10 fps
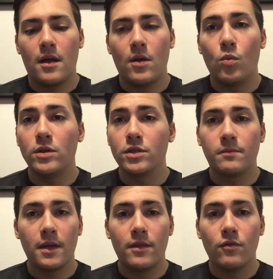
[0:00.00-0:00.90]
We just
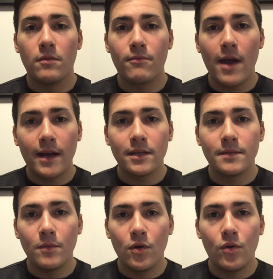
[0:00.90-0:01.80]
played through the
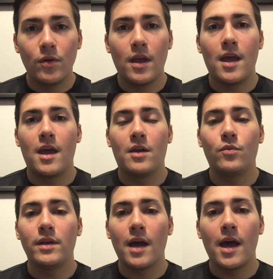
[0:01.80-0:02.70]
practice mode and
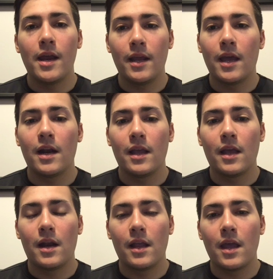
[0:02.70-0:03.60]
we died again and
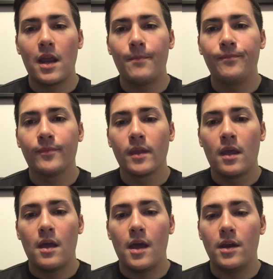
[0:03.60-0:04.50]
again and again.
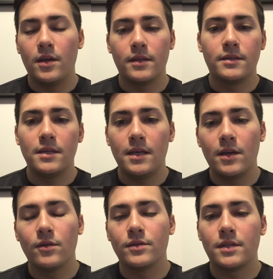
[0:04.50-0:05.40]
And you can see
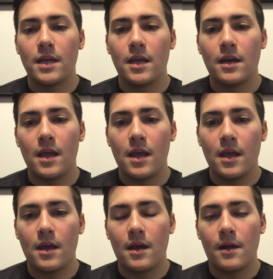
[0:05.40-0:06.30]
here's in
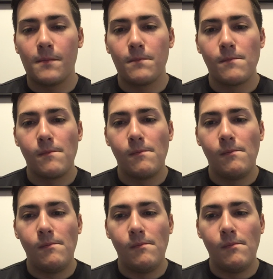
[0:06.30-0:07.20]
a
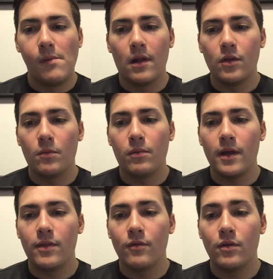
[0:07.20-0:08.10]
little
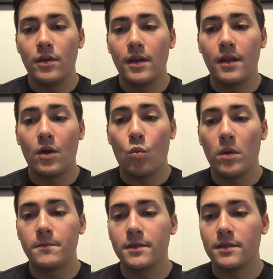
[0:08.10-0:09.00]
playthrough. You can get
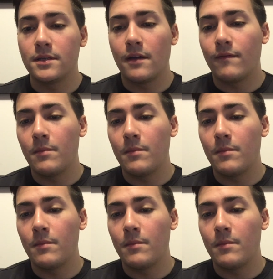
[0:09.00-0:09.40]
whips and stuff.